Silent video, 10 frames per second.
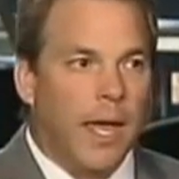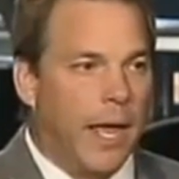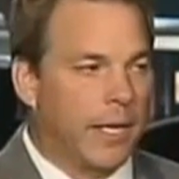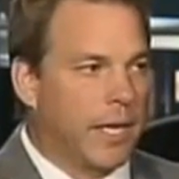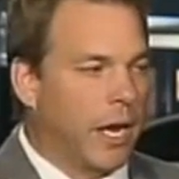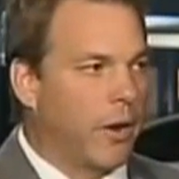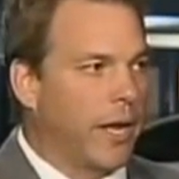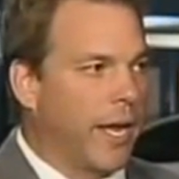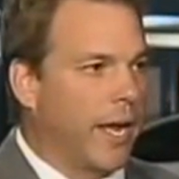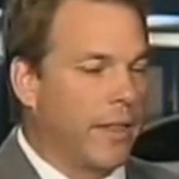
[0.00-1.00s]
And
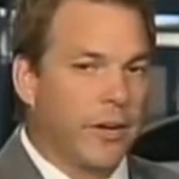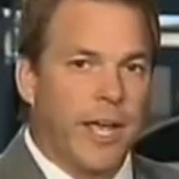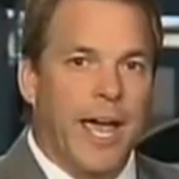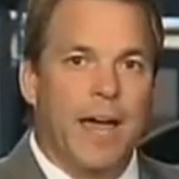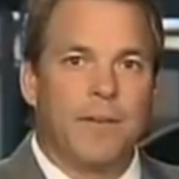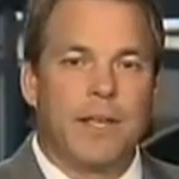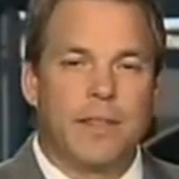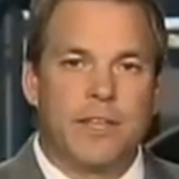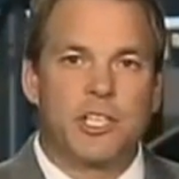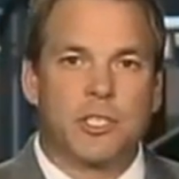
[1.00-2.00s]
Carrie, there you have
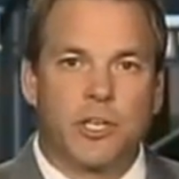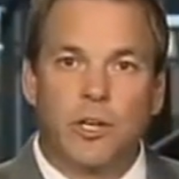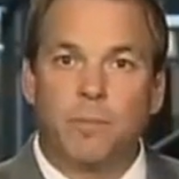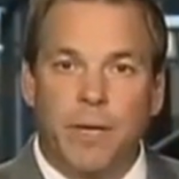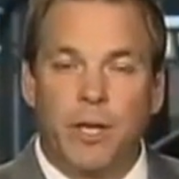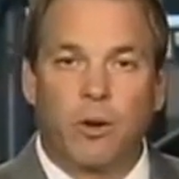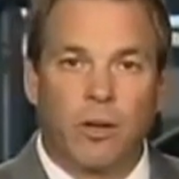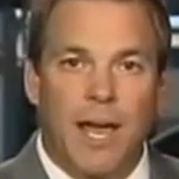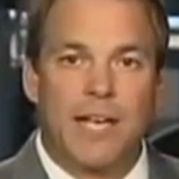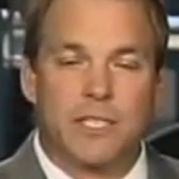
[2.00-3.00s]
it. This could be her
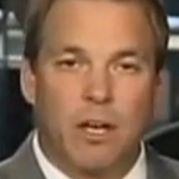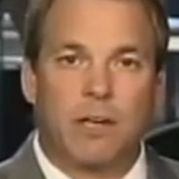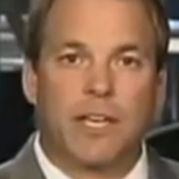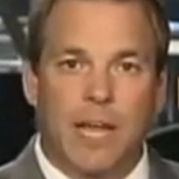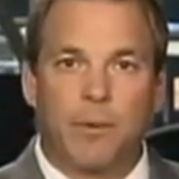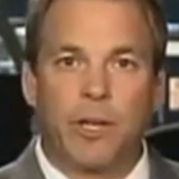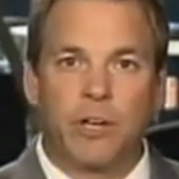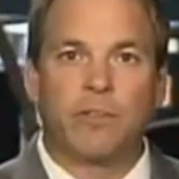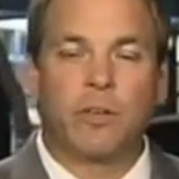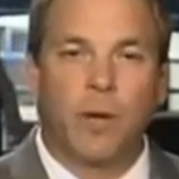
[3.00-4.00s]
last on-camera
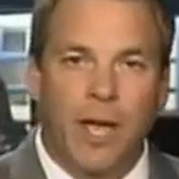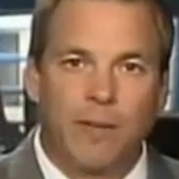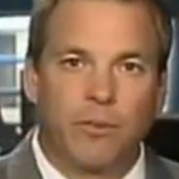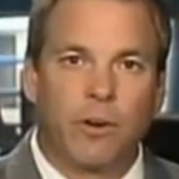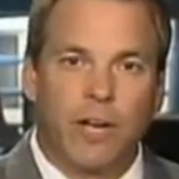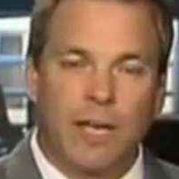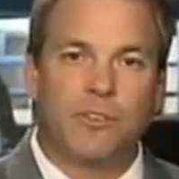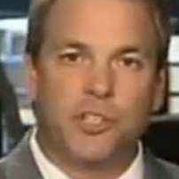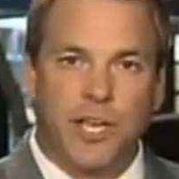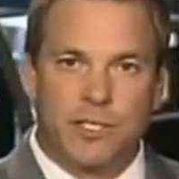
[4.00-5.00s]
interview ever. If
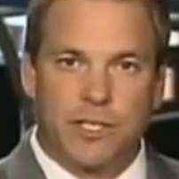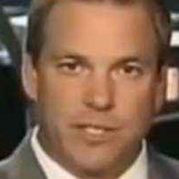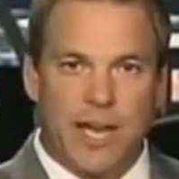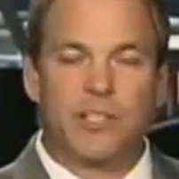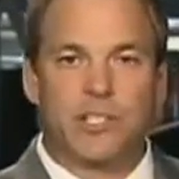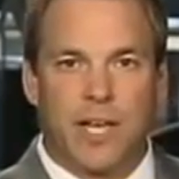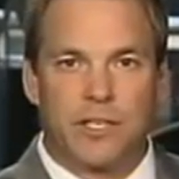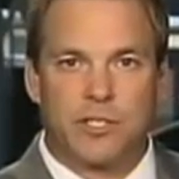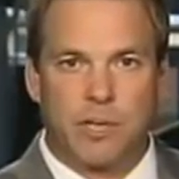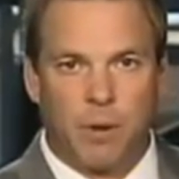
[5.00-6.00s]
she gets the death
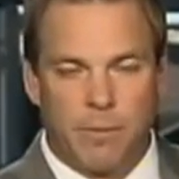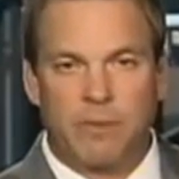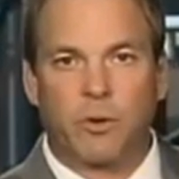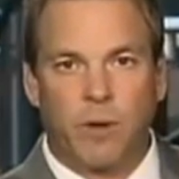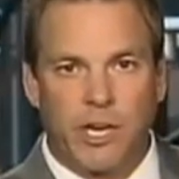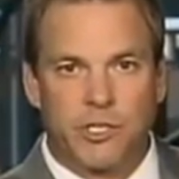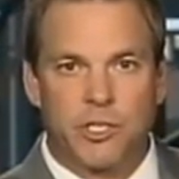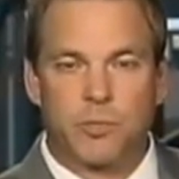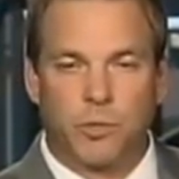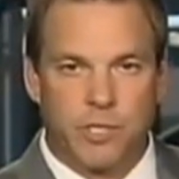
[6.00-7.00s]
sentence, the Department of
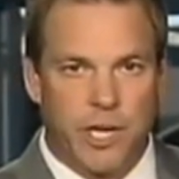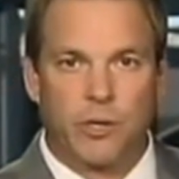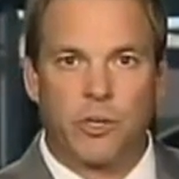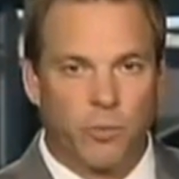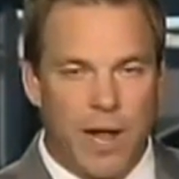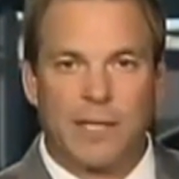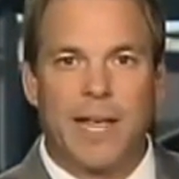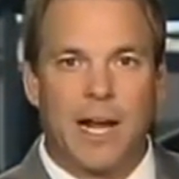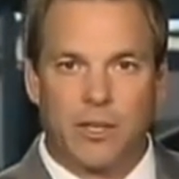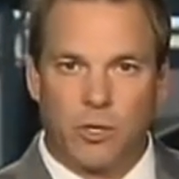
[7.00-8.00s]
Corrections will take her directly
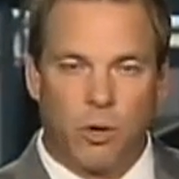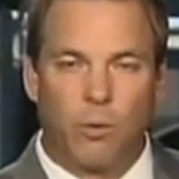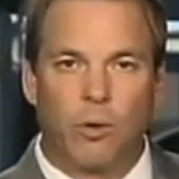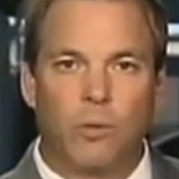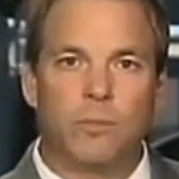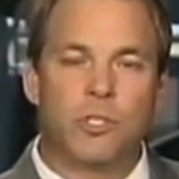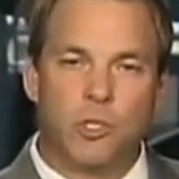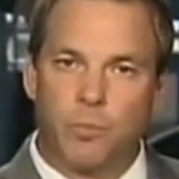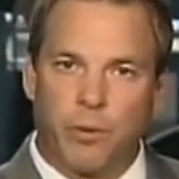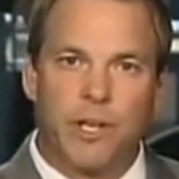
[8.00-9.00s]
out of the courtroom
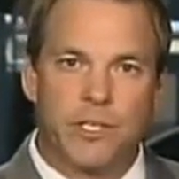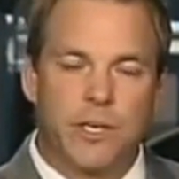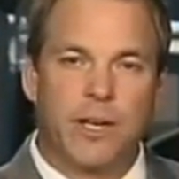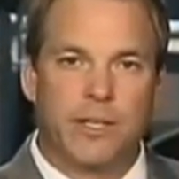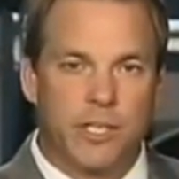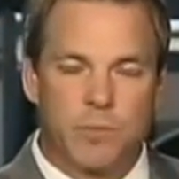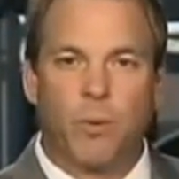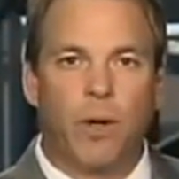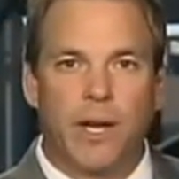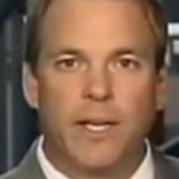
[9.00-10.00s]
to prison. And at this
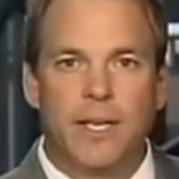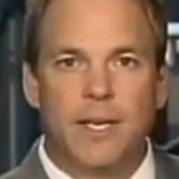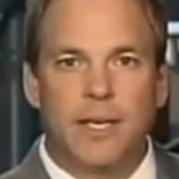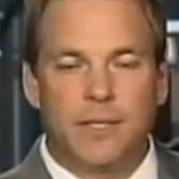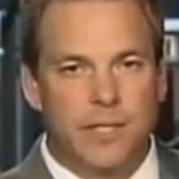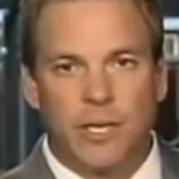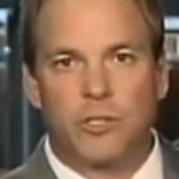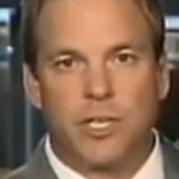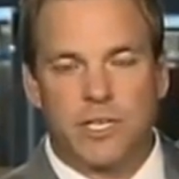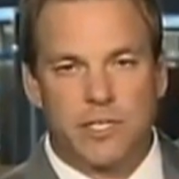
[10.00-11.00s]
point, the
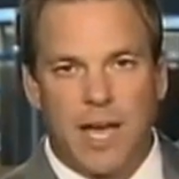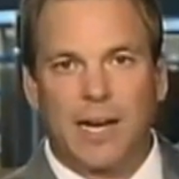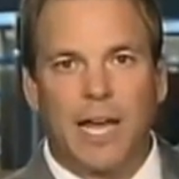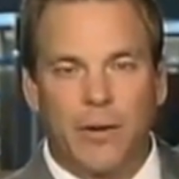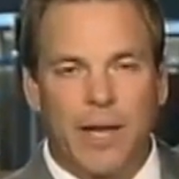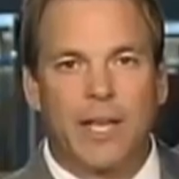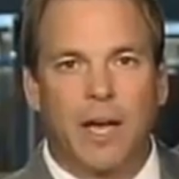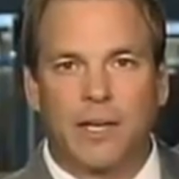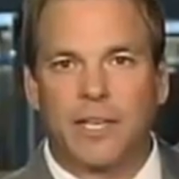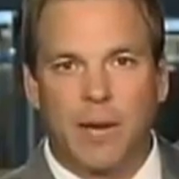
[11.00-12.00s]
DOC does not allow any
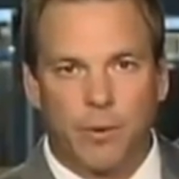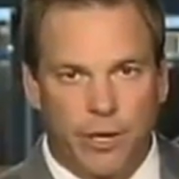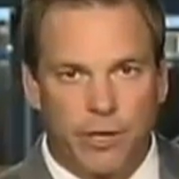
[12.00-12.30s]
on-camera